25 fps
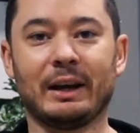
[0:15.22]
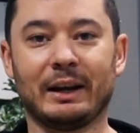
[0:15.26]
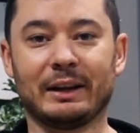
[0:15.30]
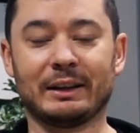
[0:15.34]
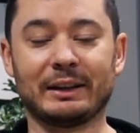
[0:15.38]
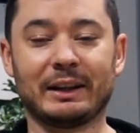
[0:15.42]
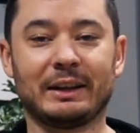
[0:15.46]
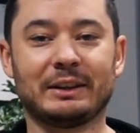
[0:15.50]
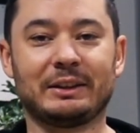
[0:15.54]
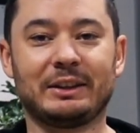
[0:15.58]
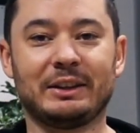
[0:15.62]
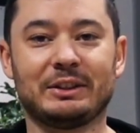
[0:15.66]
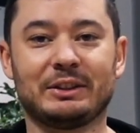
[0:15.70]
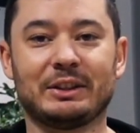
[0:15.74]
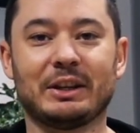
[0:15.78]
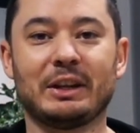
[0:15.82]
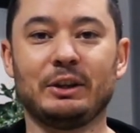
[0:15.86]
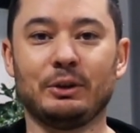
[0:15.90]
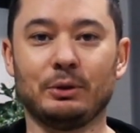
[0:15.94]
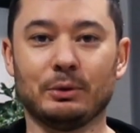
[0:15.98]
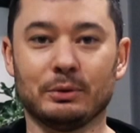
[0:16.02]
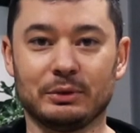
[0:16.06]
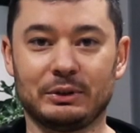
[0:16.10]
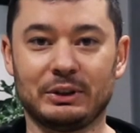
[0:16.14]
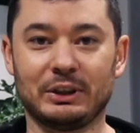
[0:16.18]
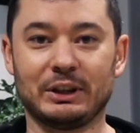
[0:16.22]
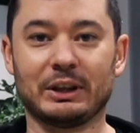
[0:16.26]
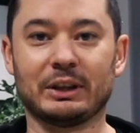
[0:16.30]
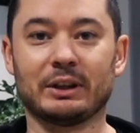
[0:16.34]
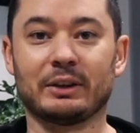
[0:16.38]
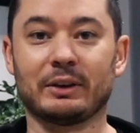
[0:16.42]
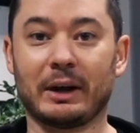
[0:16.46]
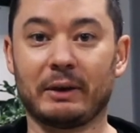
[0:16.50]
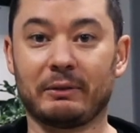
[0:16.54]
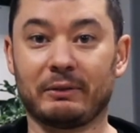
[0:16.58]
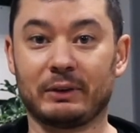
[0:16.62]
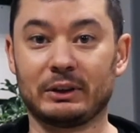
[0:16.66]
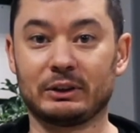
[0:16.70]
and that is using
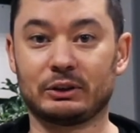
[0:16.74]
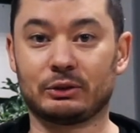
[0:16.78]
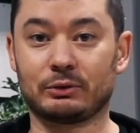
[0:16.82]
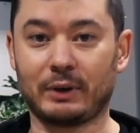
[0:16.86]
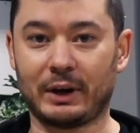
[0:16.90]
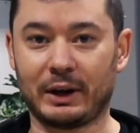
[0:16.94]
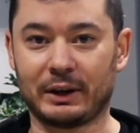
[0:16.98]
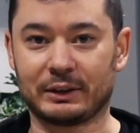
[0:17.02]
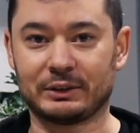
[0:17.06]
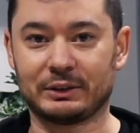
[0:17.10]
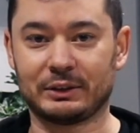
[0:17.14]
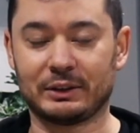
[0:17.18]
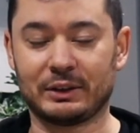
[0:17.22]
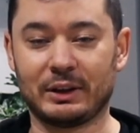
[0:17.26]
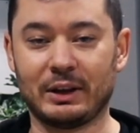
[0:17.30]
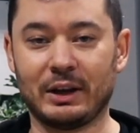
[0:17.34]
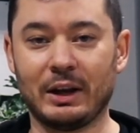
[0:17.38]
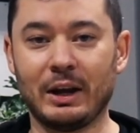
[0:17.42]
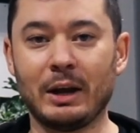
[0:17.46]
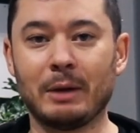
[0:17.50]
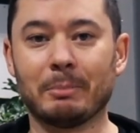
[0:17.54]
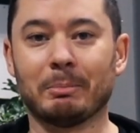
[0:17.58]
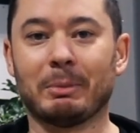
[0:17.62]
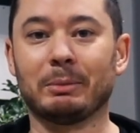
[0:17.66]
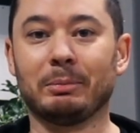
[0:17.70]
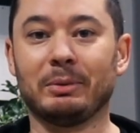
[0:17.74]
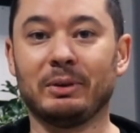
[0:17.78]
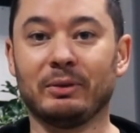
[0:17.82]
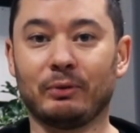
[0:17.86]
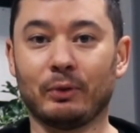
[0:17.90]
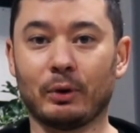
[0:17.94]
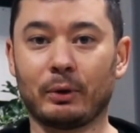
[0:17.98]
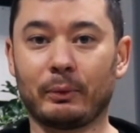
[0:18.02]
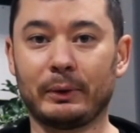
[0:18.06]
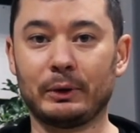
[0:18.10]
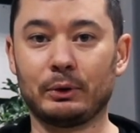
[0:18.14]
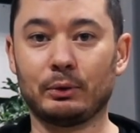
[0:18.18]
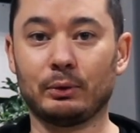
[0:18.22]
reference tracks. But
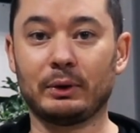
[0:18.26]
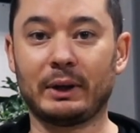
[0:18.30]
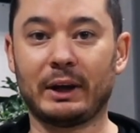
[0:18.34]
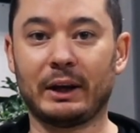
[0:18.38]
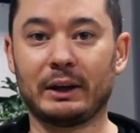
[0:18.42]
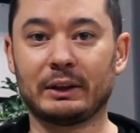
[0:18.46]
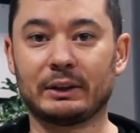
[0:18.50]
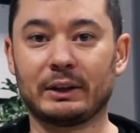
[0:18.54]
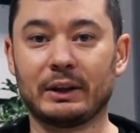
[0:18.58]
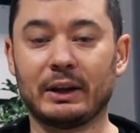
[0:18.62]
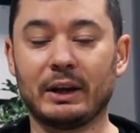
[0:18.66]
before we do that,